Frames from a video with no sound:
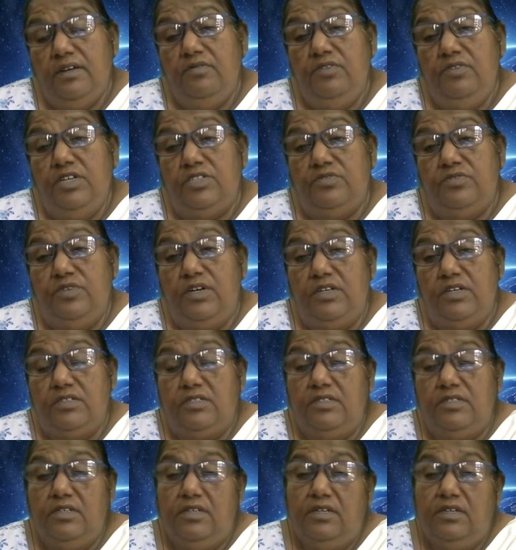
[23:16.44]
which
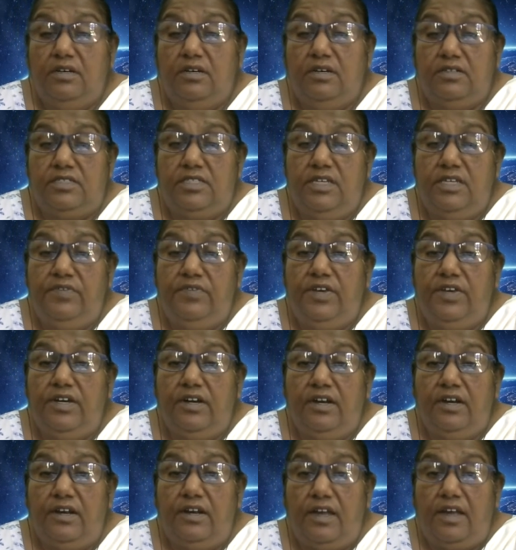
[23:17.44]
was saving
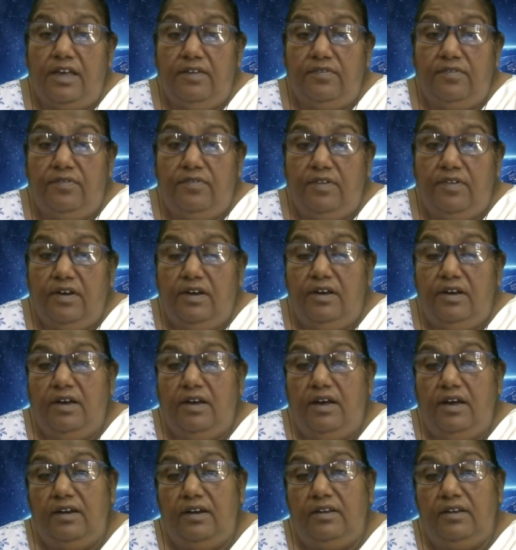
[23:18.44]
her life
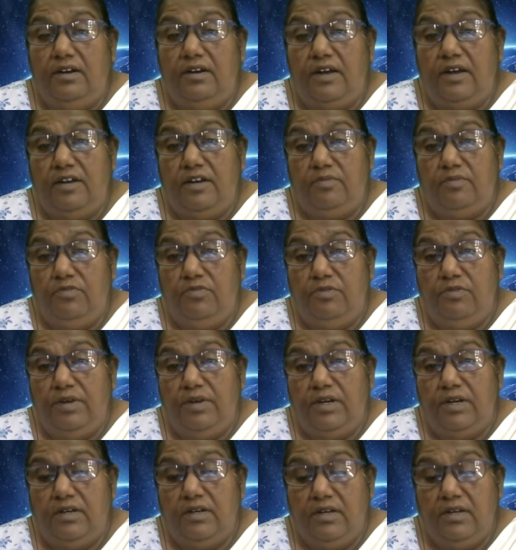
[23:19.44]
at the right
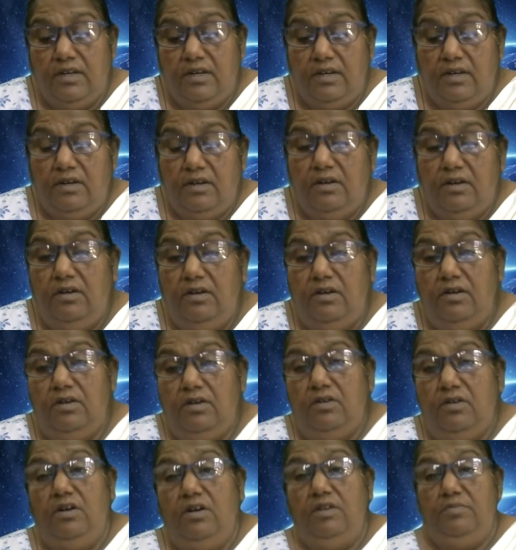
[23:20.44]
moment.
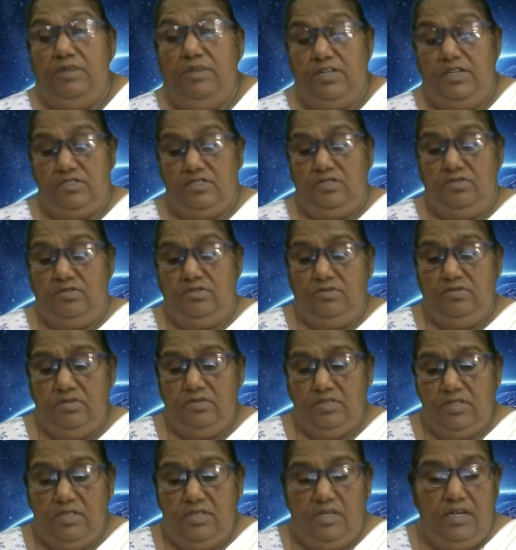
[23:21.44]
God bless you.
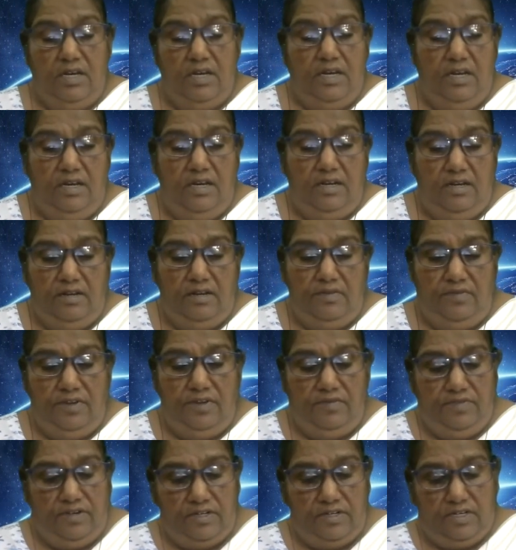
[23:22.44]
And
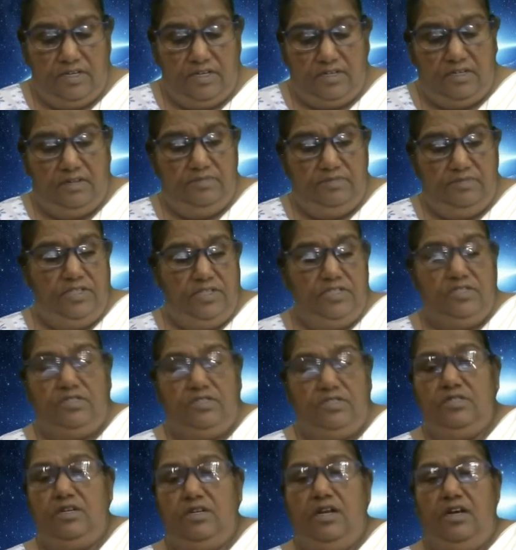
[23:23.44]
we will take up
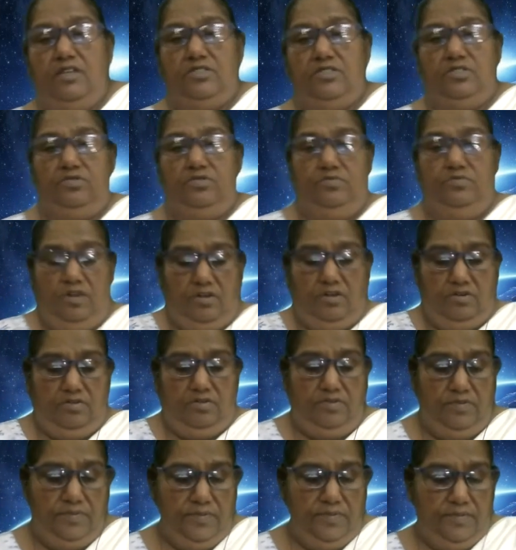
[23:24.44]
this class
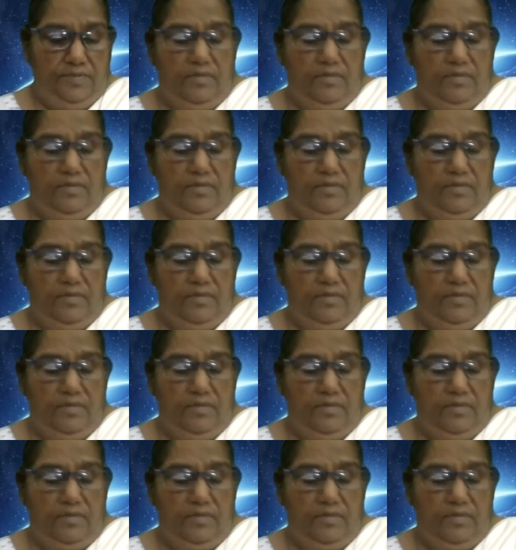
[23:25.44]
tomorrow